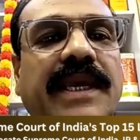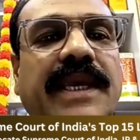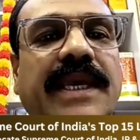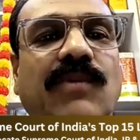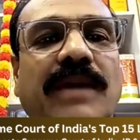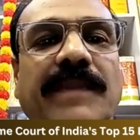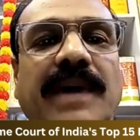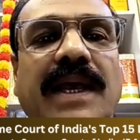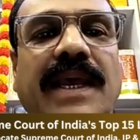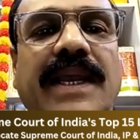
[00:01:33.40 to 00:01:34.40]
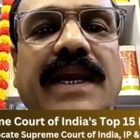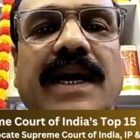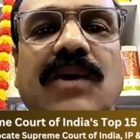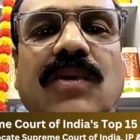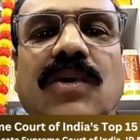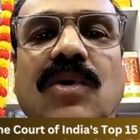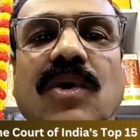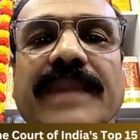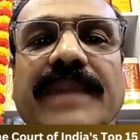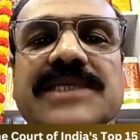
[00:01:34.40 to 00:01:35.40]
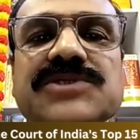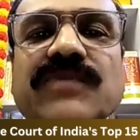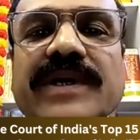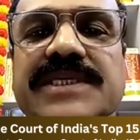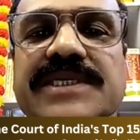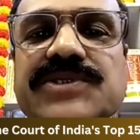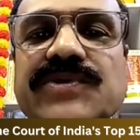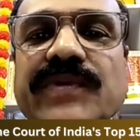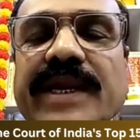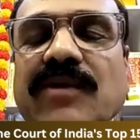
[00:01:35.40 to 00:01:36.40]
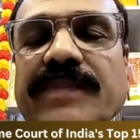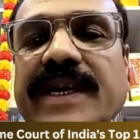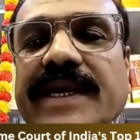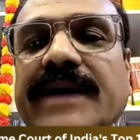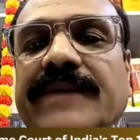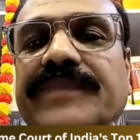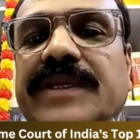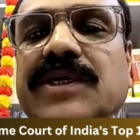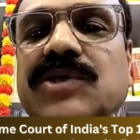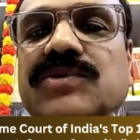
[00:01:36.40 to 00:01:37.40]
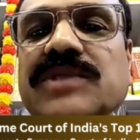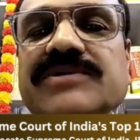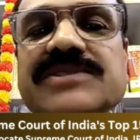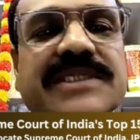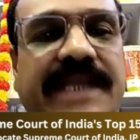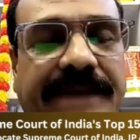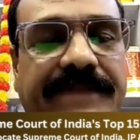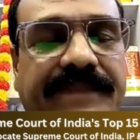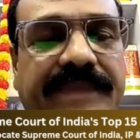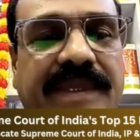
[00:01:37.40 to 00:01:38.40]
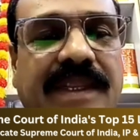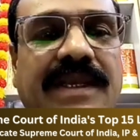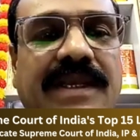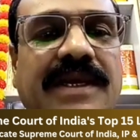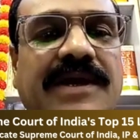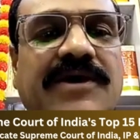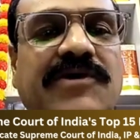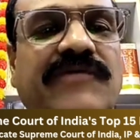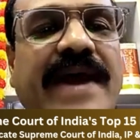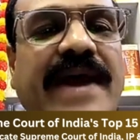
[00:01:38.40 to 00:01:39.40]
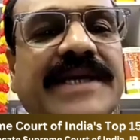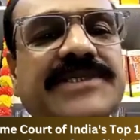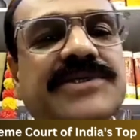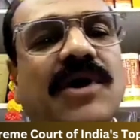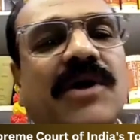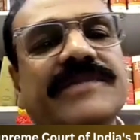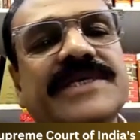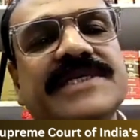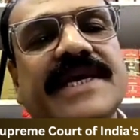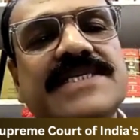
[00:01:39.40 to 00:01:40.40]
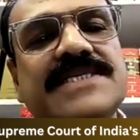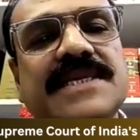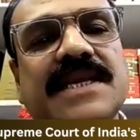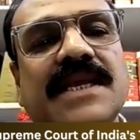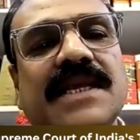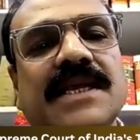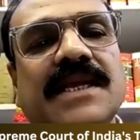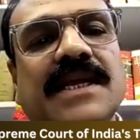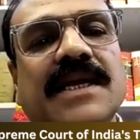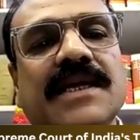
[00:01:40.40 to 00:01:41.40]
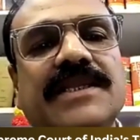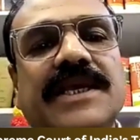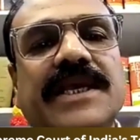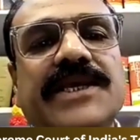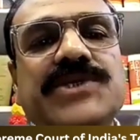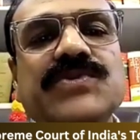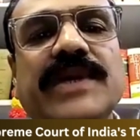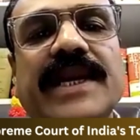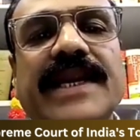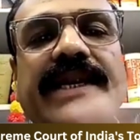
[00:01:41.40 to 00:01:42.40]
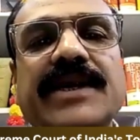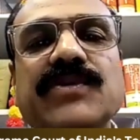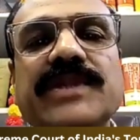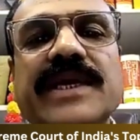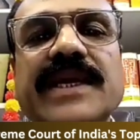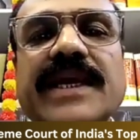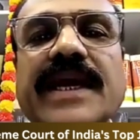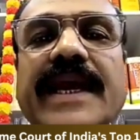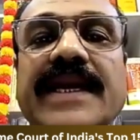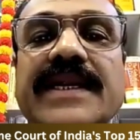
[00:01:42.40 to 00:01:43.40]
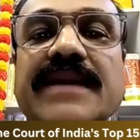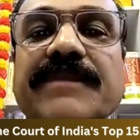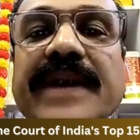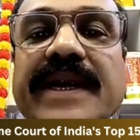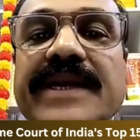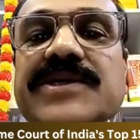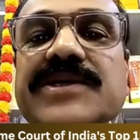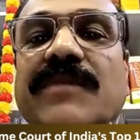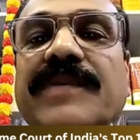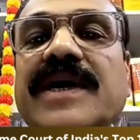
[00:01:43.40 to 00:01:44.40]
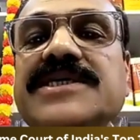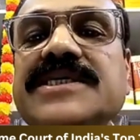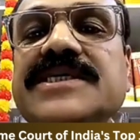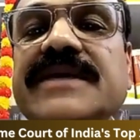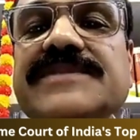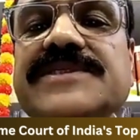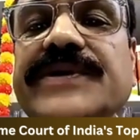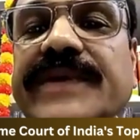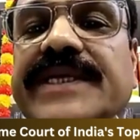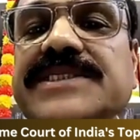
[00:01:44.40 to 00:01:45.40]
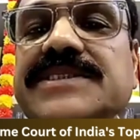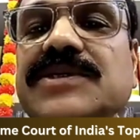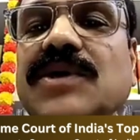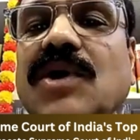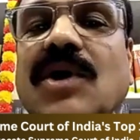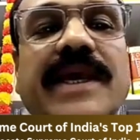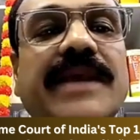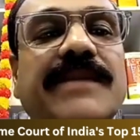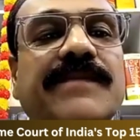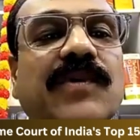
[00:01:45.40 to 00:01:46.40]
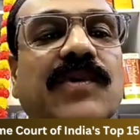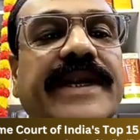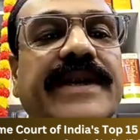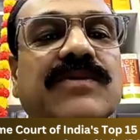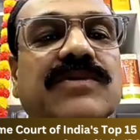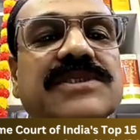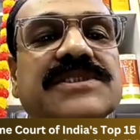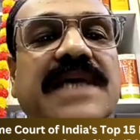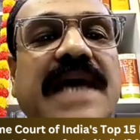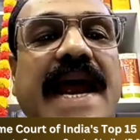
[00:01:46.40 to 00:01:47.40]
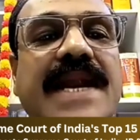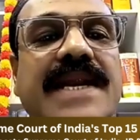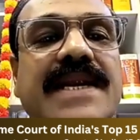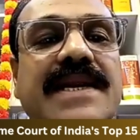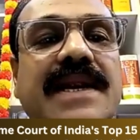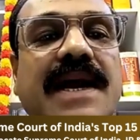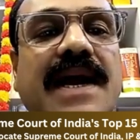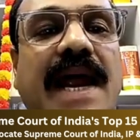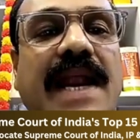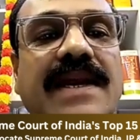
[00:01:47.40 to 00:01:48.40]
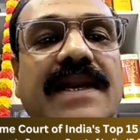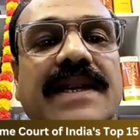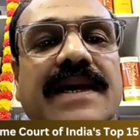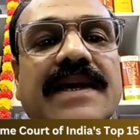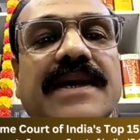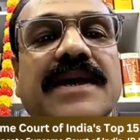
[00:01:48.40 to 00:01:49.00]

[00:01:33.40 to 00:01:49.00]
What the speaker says: KK Verma Air Cargo Complex versus Union of India, 2003. Facts of this case: the issue related to the interpretation of customs duties on imported goods handled